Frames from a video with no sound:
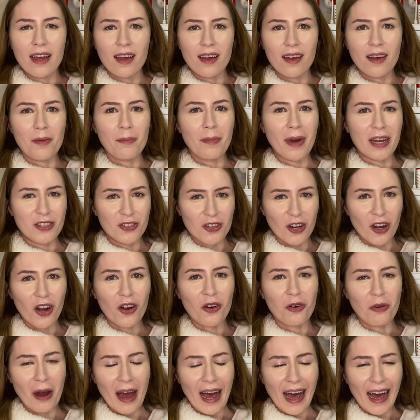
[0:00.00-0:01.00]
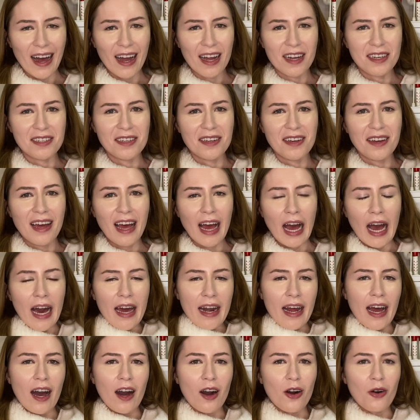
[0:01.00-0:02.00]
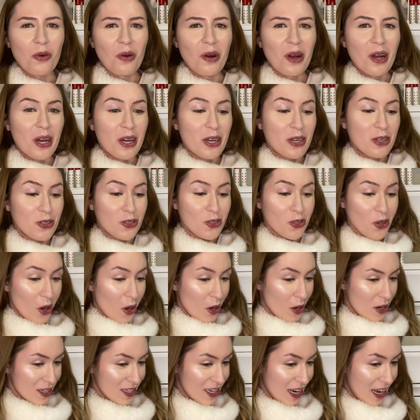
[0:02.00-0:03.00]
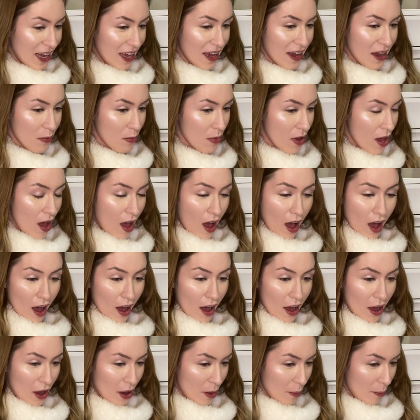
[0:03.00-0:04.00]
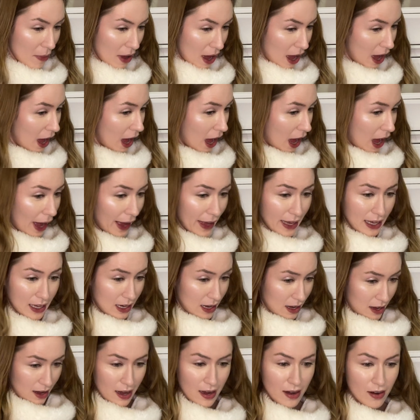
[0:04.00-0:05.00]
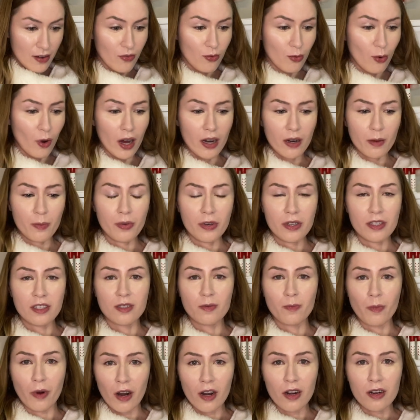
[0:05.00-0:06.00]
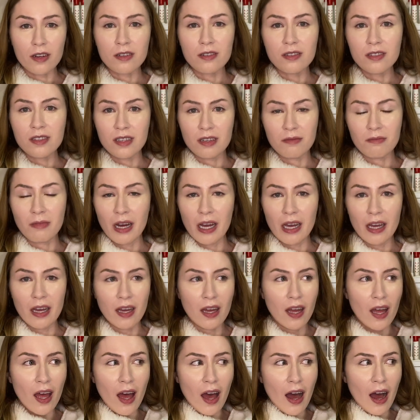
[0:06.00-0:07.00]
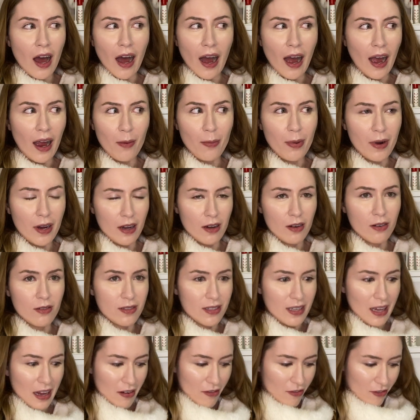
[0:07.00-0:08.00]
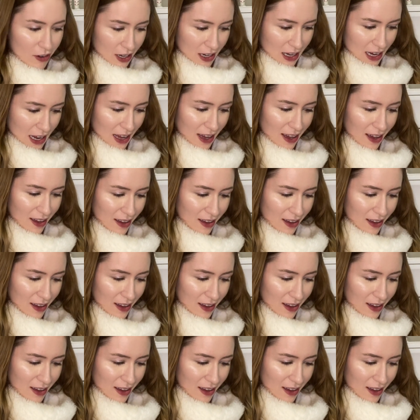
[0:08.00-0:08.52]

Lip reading: My jaw cracked at how shocked I am. I kind of want to put sparkles in my eyebrows every day.